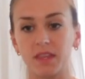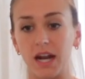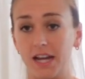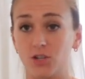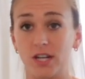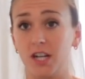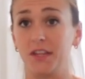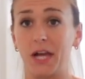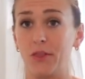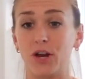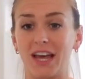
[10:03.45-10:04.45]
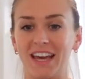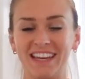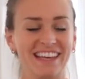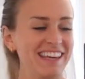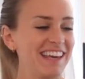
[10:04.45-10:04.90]
that I tried on the other day.
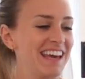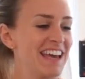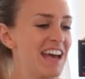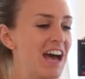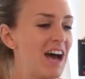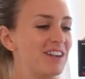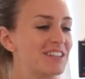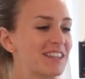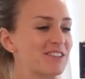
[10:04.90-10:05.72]
I was like,